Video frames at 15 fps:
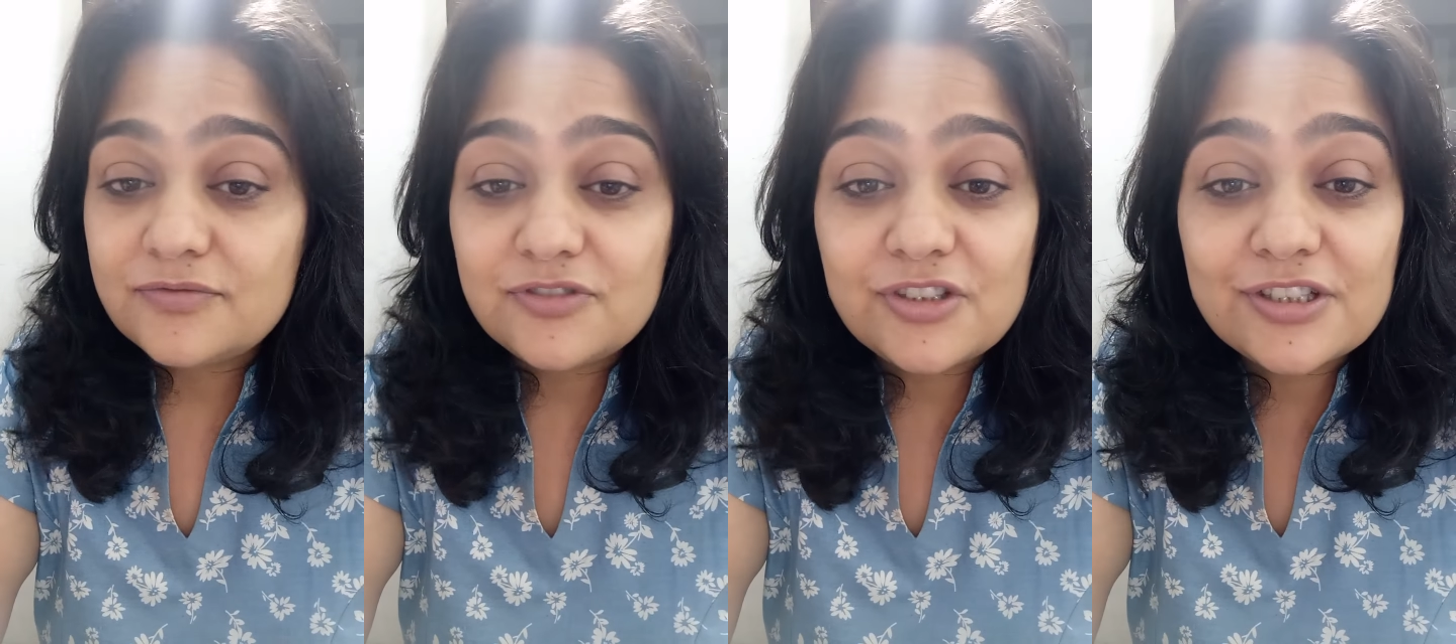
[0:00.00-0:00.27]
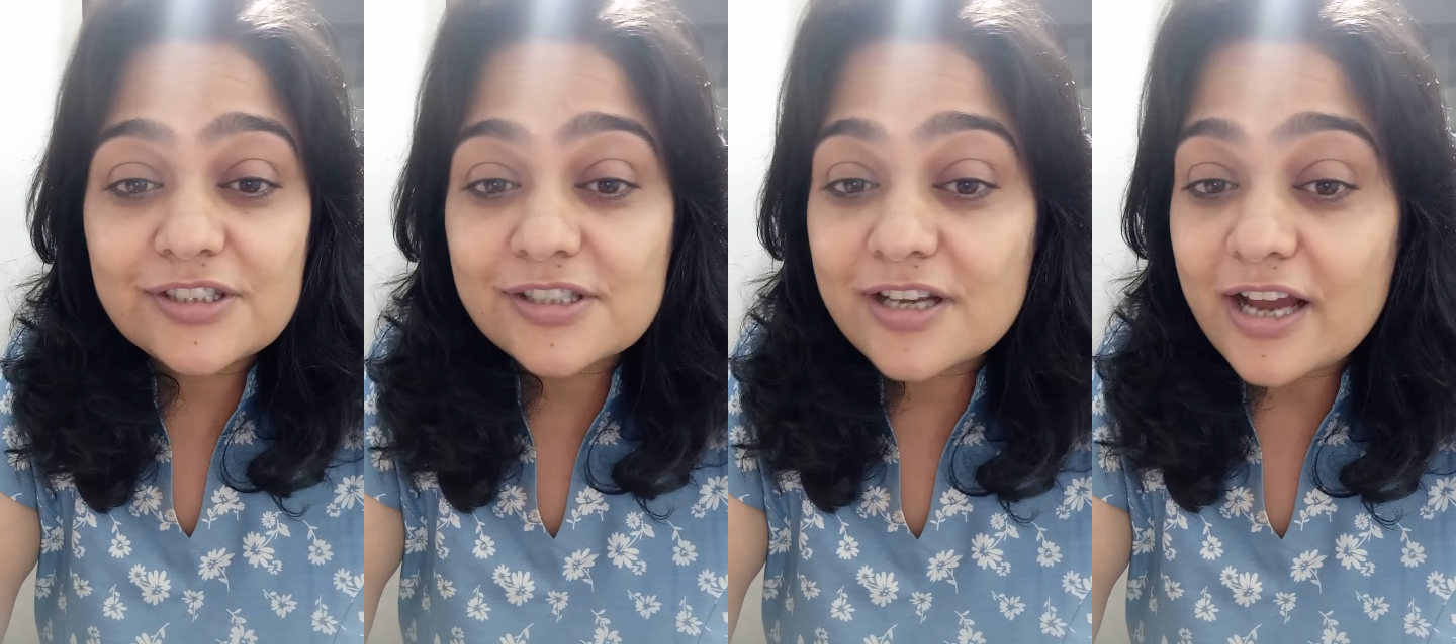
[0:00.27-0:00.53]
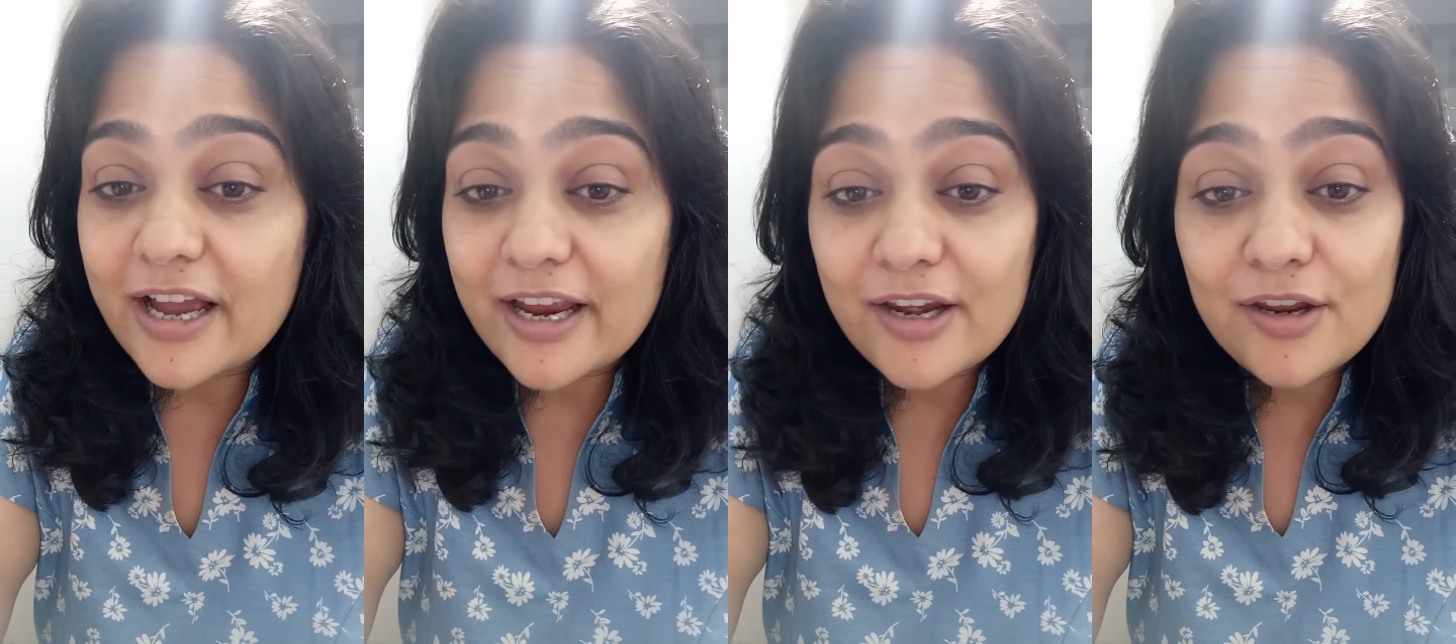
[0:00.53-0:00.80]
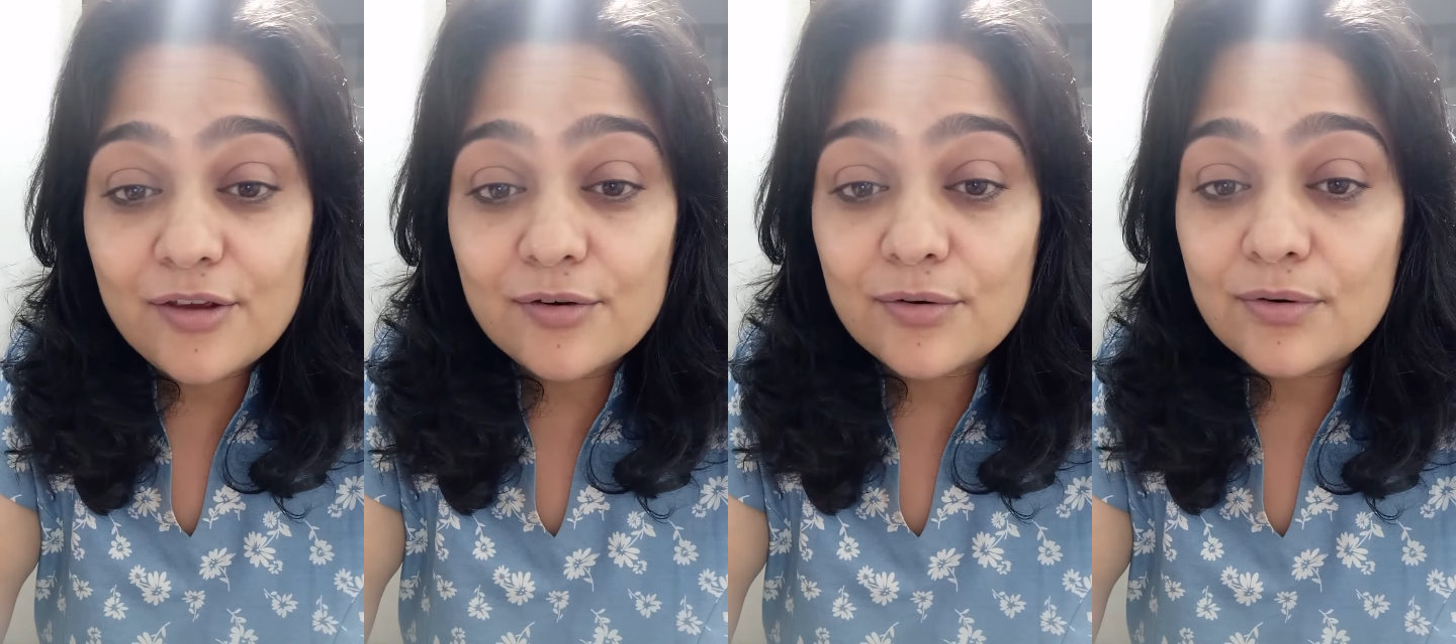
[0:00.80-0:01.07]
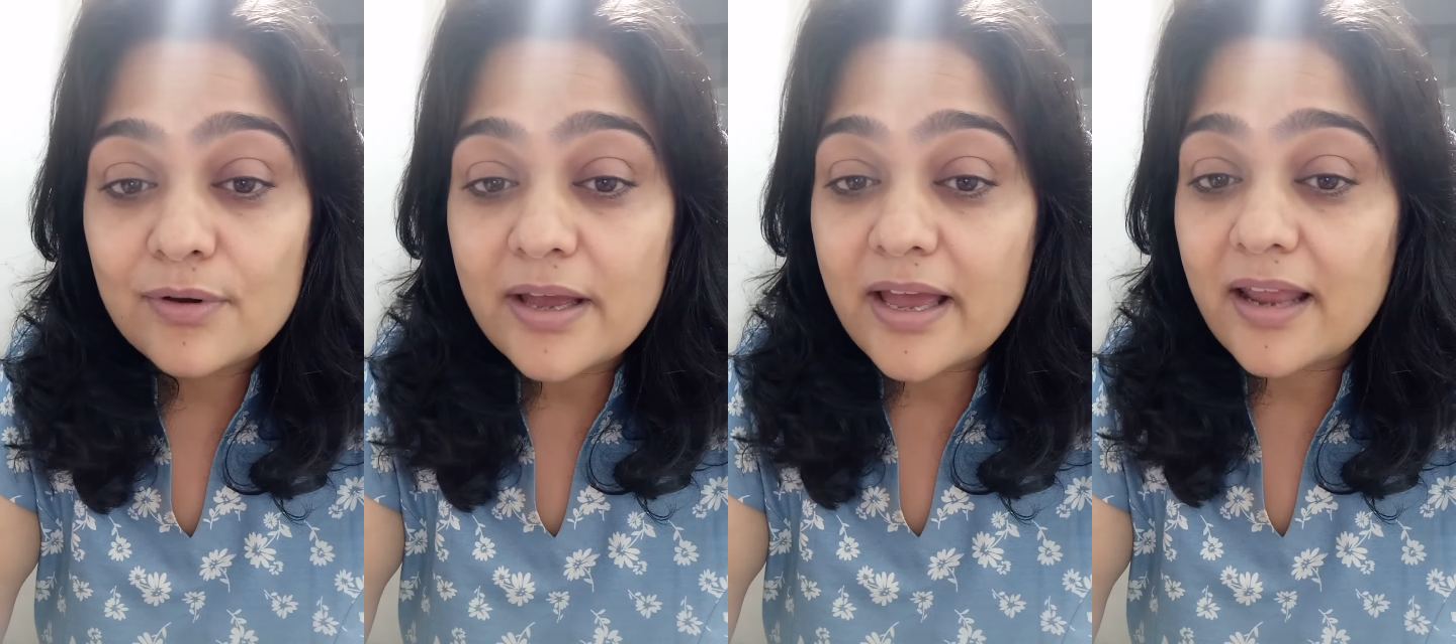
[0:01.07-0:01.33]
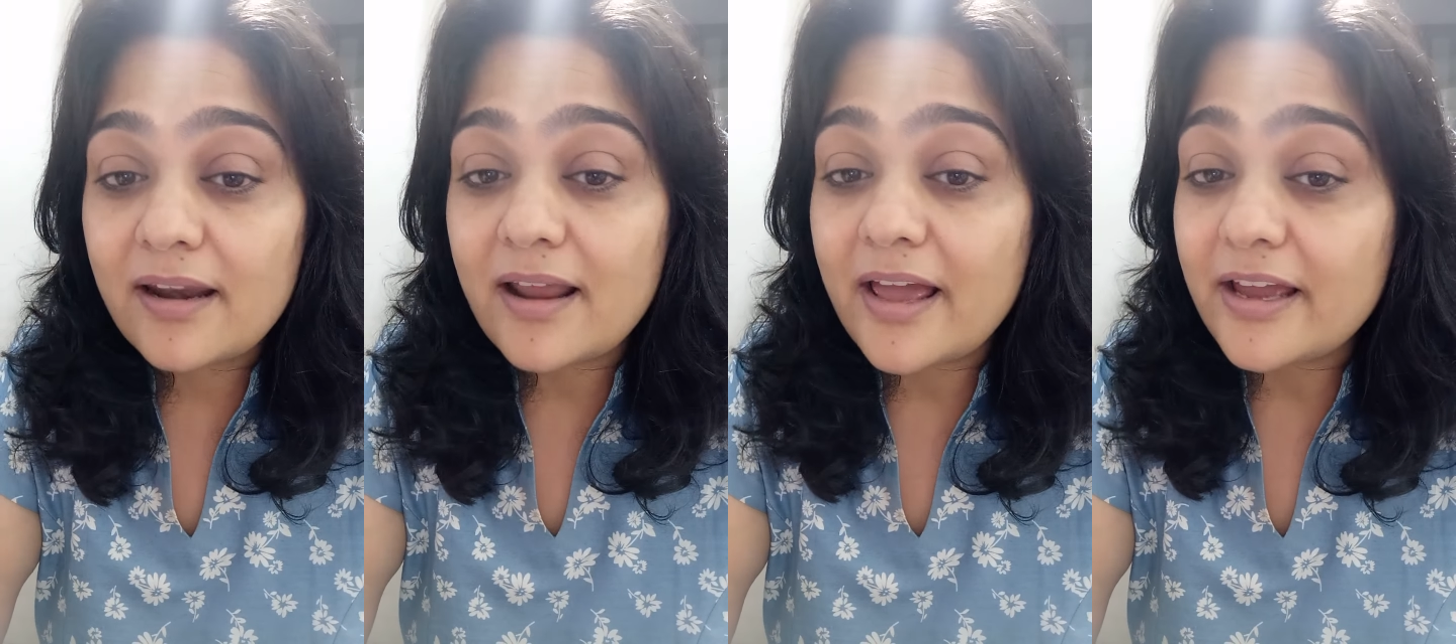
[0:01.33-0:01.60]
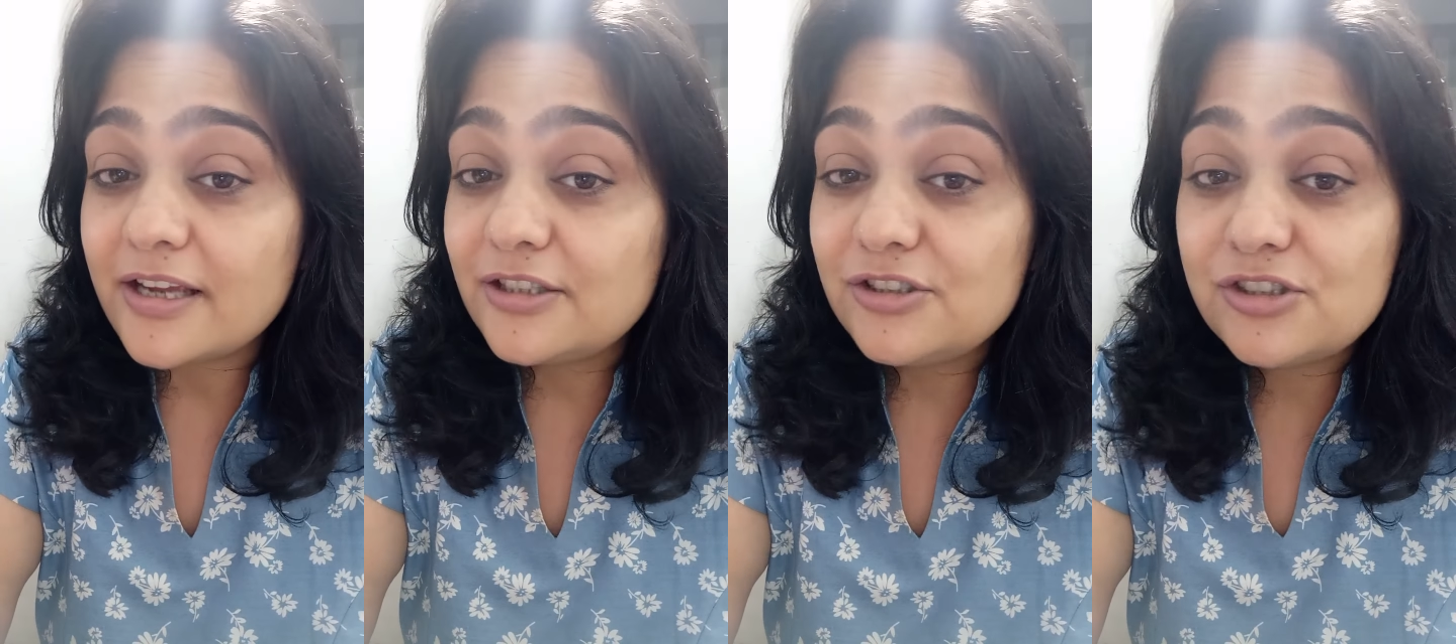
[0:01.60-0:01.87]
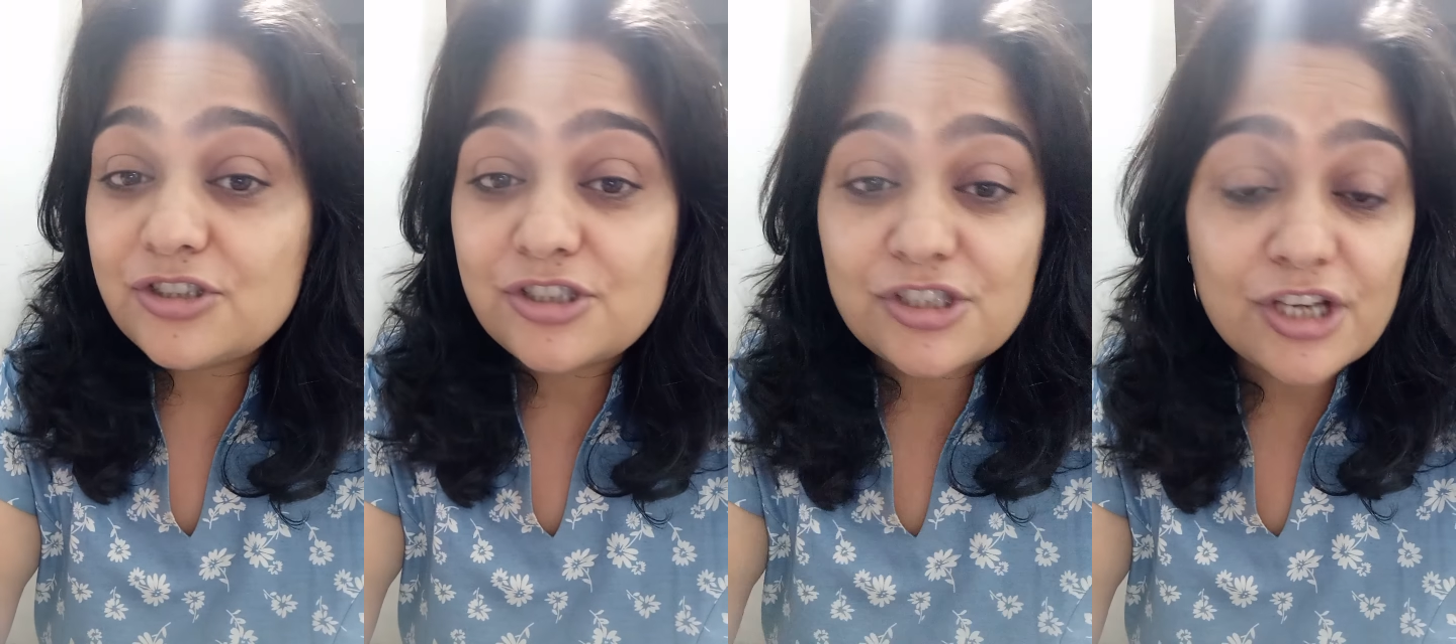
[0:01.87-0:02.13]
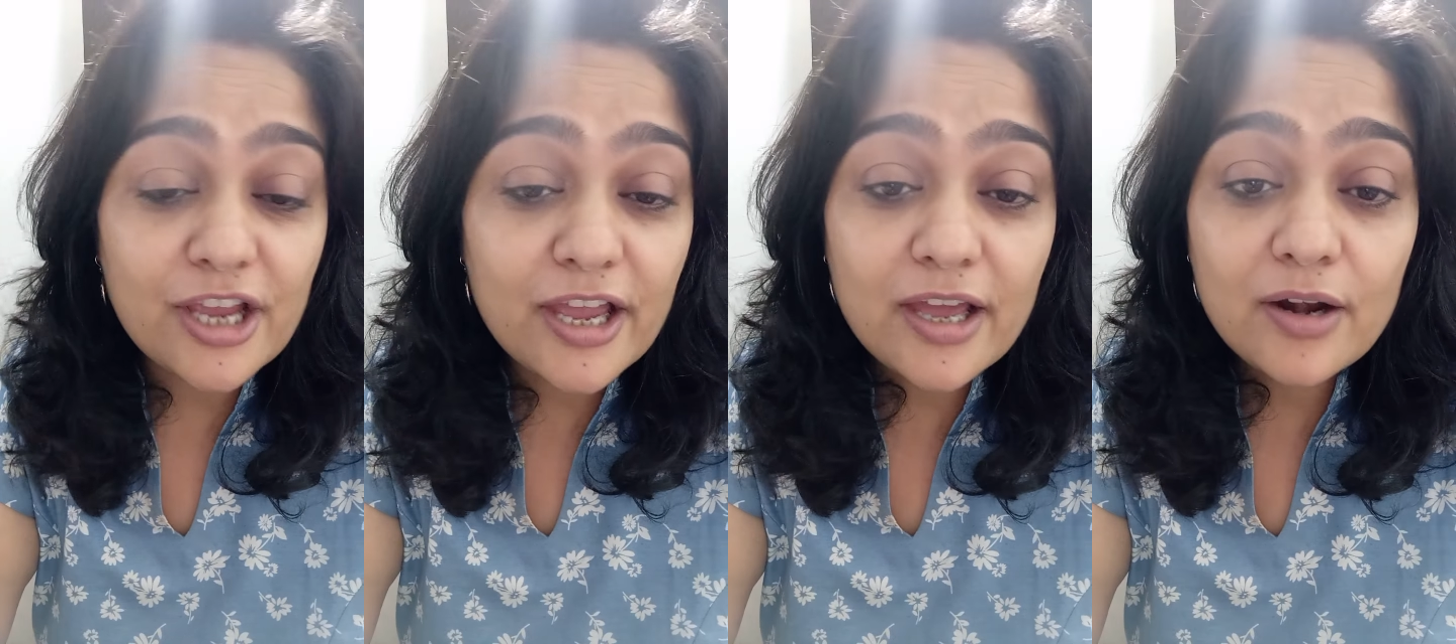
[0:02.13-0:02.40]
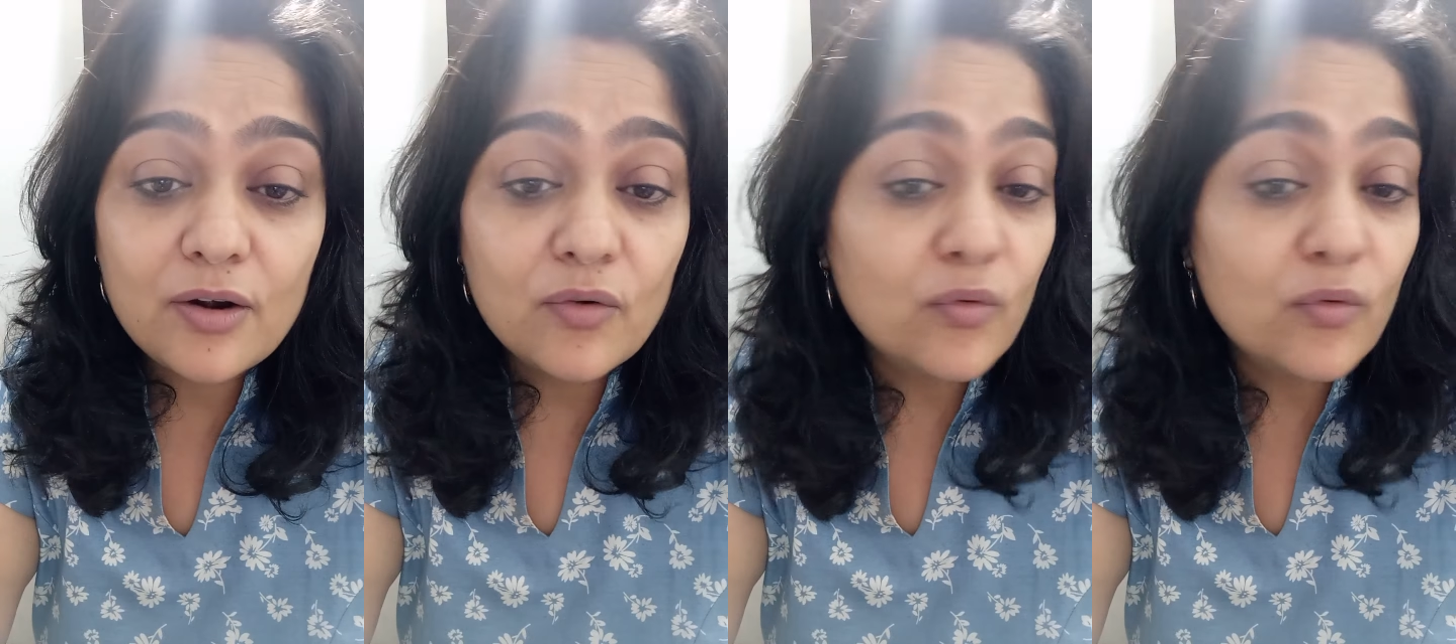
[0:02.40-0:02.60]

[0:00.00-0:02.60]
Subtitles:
just guide you and I can share